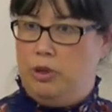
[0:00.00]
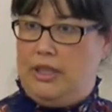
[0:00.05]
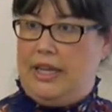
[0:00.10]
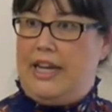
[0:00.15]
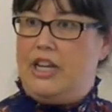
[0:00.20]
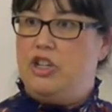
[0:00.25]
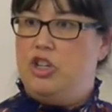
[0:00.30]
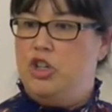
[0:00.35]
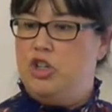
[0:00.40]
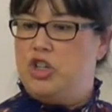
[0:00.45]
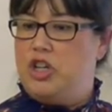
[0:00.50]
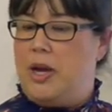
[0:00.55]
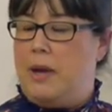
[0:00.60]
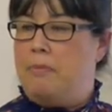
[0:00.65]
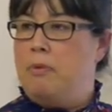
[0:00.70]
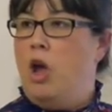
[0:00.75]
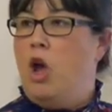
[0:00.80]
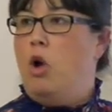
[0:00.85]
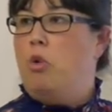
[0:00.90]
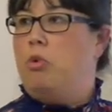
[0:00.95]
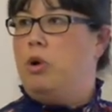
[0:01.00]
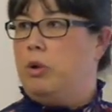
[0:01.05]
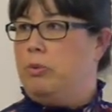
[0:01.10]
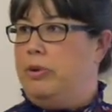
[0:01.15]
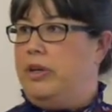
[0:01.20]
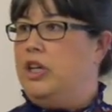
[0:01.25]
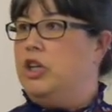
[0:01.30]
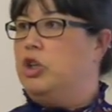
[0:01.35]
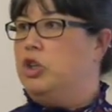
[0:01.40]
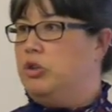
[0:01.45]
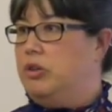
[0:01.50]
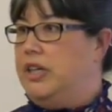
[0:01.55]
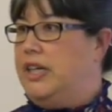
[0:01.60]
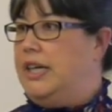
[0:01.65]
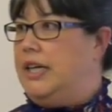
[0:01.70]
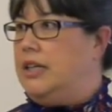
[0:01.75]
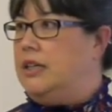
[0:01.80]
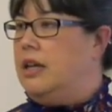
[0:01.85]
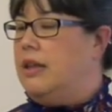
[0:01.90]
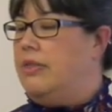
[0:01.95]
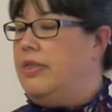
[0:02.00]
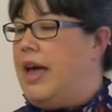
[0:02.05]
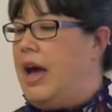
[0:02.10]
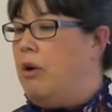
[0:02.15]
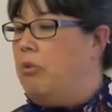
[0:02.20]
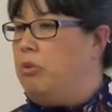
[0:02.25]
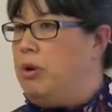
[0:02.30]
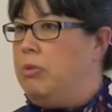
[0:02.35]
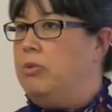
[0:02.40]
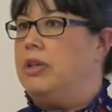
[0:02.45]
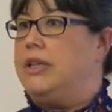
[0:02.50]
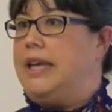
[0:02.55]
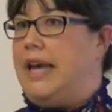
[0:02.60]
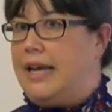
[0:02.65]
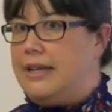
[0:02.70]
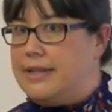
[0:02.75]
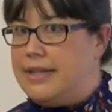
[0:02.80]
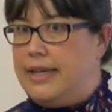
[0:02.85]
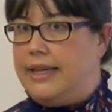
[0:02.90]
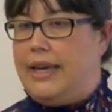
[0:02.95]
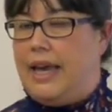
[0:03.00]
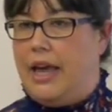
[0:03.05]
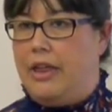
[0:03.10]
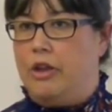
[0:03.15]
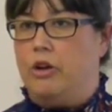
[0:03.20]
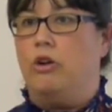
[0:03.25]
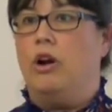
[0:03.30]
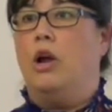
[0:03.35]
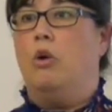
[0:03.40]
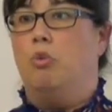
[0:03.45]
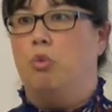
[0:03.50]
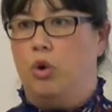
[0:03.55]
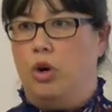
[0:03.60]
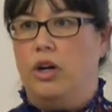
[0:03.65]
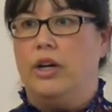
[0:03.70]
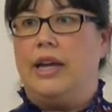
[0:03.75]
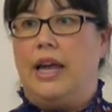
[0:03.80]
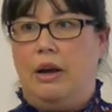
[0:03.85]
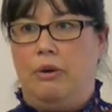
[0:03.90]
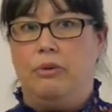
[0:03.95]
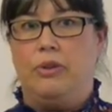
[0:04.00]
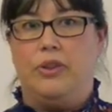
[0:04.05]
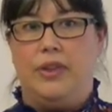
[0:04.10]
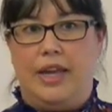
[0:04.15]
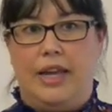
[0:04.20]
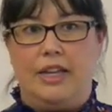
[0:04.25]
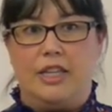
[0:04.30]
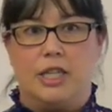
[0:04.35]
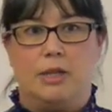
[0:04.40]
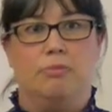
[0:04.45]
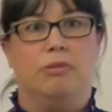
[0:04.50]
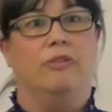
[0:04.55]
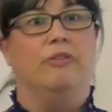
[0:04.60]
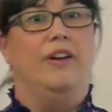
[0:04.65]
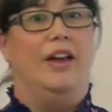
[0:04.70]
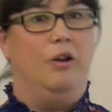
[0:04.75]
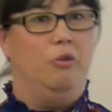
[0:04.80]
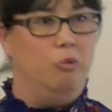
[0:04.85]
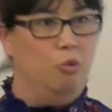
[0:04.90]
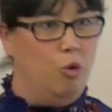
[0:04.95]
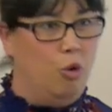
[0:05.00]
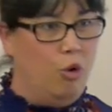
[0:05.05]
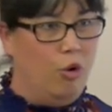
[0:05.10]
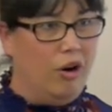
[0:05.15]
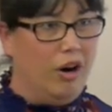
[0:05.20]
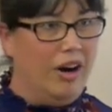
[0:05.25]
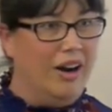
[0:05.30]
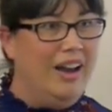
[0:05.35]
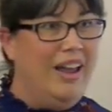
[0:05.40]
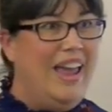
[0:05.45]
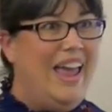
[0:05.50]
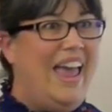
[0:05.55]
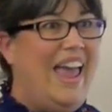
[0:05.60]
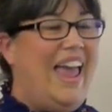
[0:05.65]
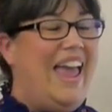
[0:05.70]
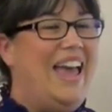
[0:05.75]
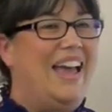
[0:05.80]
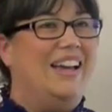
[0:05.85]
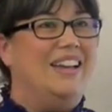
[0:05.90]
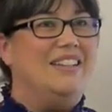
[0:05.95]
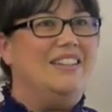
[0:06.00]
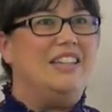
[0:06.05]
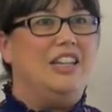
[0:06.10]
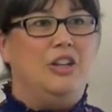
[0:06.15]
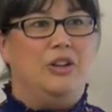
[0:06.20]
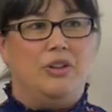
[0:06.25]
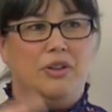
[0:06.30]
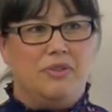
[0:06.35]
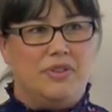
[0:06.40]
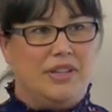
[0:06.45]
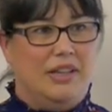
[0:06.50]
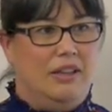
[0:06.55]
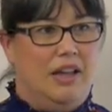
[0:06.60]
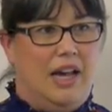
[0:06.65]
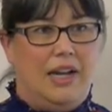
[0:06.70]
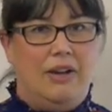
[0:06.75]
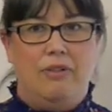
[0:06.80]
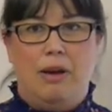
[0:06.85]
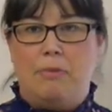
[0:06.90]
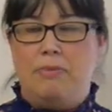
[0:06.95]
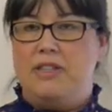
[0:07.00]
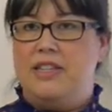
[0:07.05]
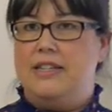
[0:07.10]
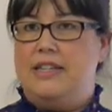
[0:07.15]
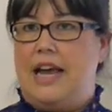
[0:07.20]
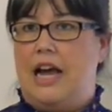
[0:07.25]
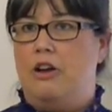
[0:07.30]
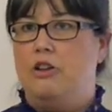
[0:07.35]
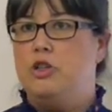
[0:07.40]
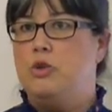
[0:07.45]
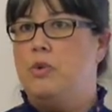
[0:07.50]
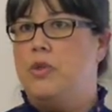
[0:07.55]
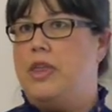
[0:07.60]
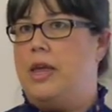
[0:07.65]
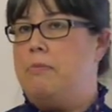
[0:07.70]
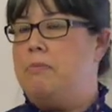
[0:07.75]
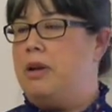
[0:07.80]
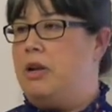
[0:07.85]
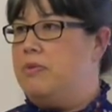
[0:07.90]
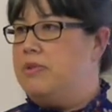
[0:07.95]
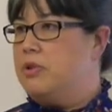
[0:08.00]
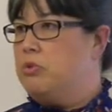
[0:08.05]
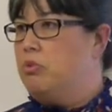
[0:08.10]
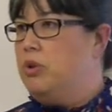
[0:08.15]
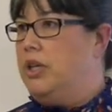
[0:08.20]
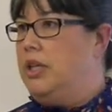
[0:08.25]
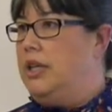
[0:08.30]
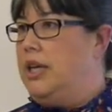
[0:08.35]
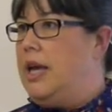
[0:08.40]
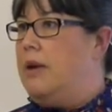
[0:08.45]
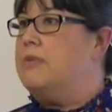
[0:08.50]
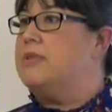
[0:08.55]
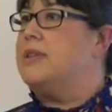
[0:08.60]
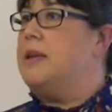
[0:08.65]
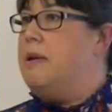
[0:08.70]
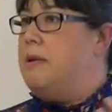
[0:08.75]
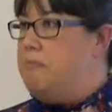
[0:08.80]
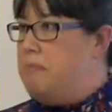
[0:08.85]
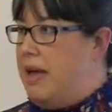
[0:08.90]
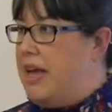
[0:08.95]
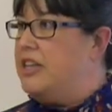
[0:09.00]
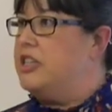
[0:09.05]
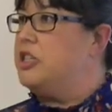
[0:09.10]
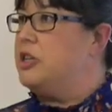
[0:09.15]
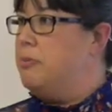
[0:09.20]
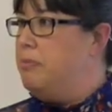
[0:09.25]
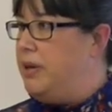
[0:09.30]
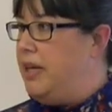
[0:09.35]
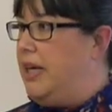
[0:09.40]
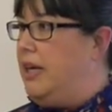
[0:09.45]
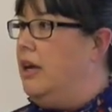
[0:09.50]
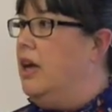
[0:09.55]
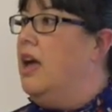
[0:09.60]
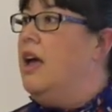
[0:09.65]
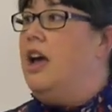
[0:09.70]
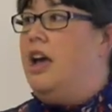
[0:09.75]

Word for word: relationship where we agreed that we would get together and work out things to prevent war. And you know, there was a lot of ups and downs with it, but it was really it was it meant to be